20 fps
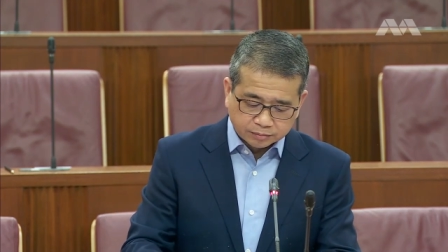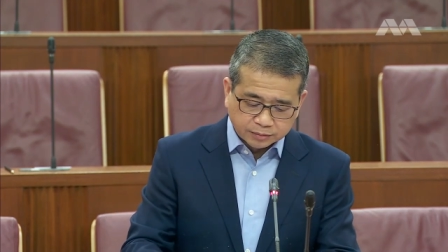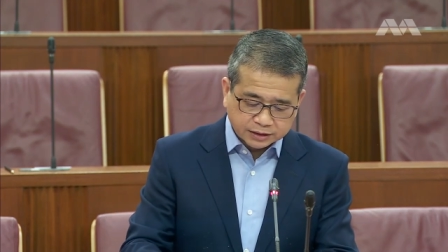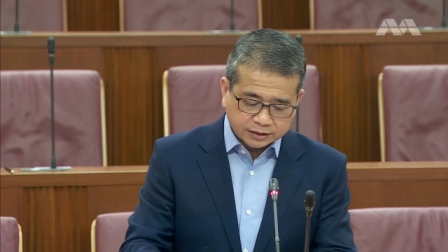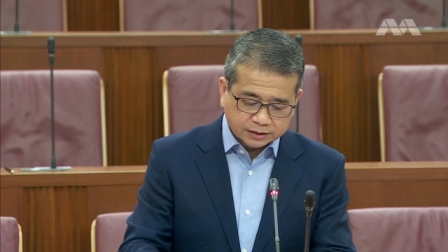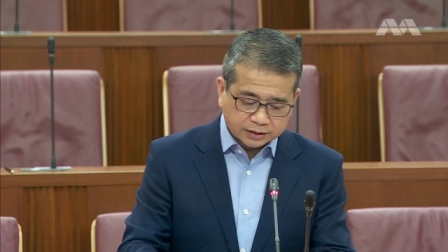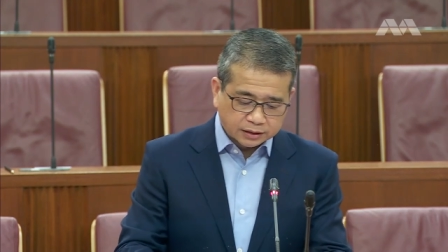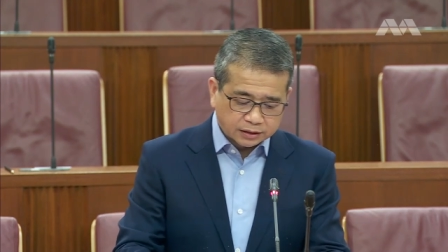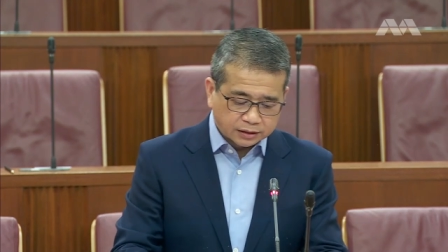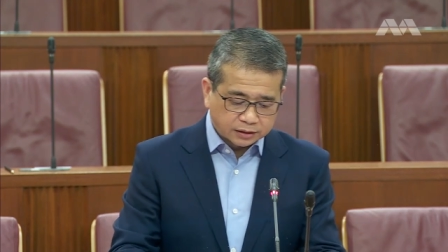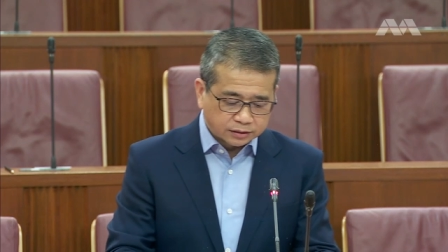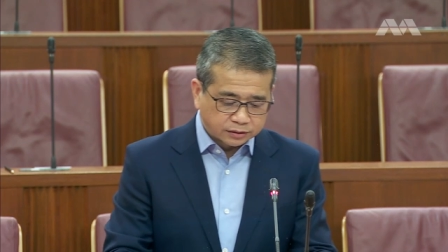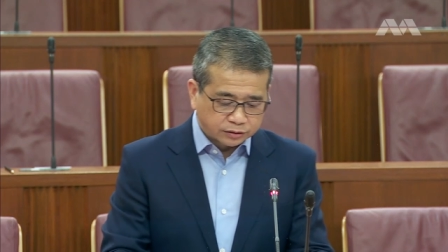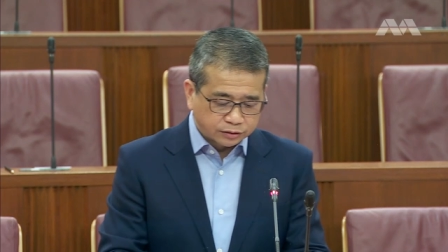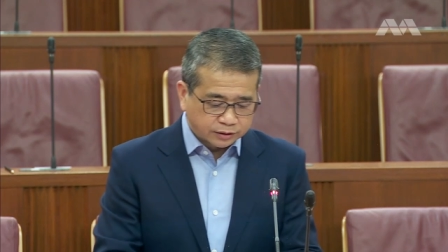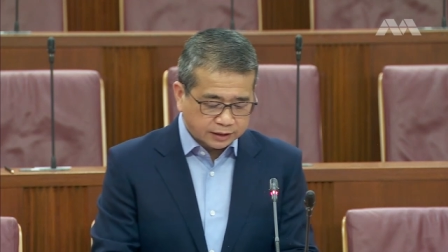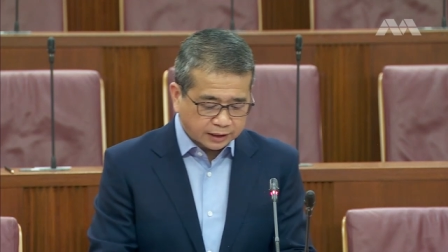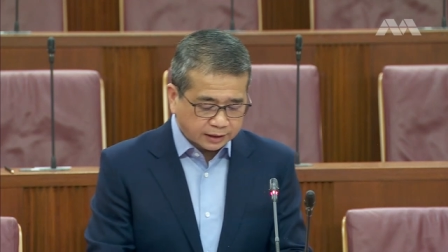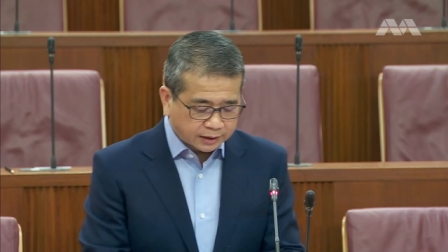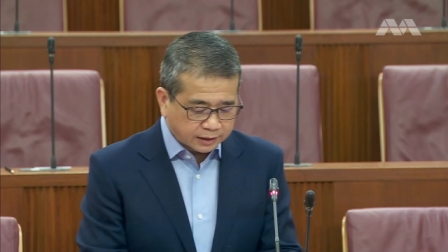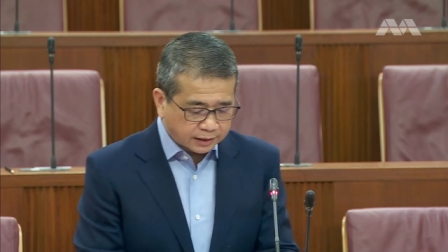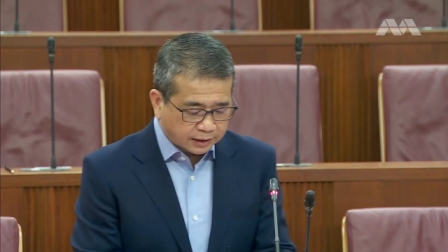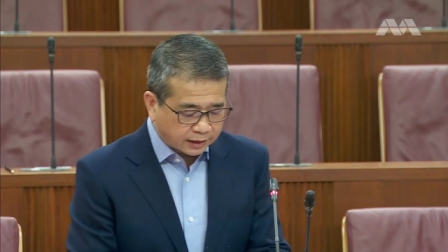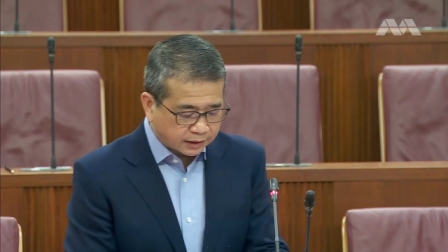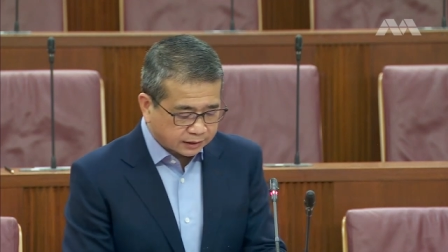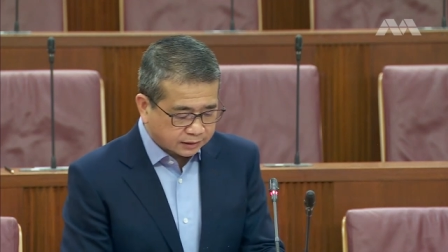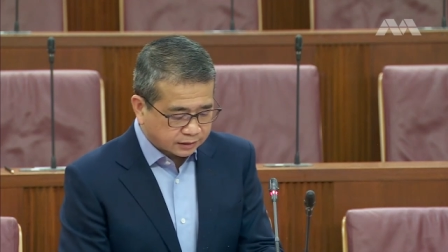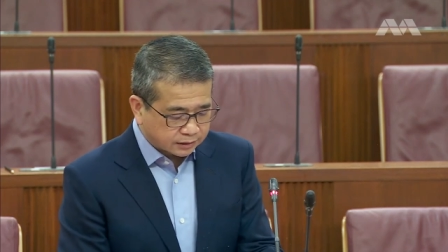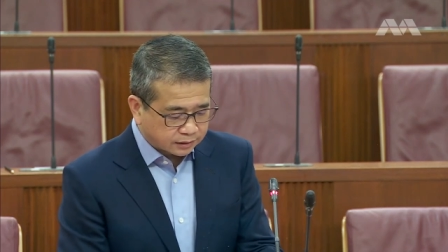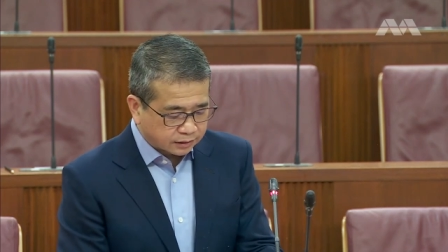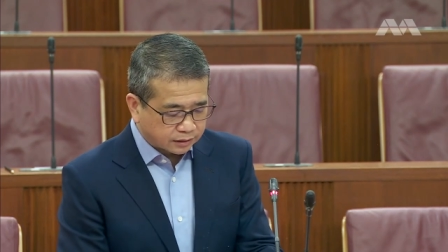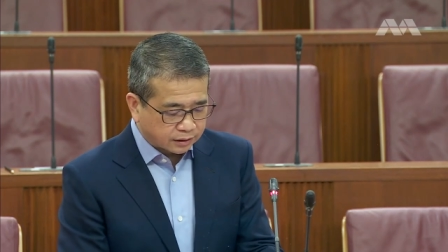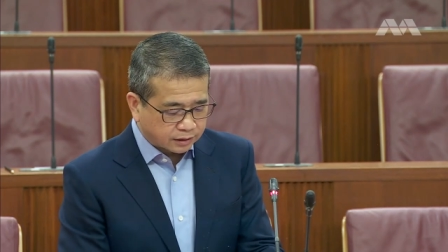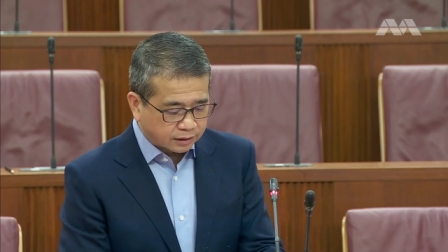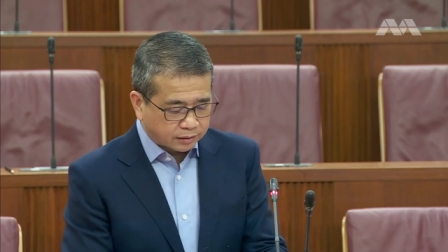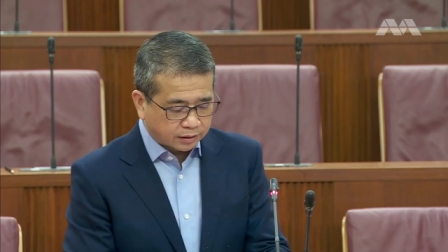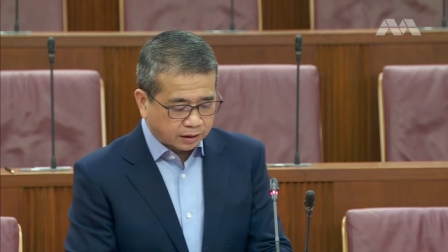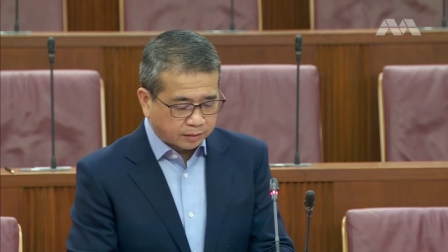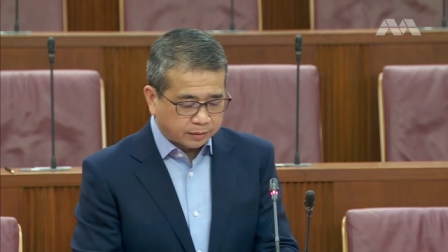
Mr. Zulkarnain asked uh,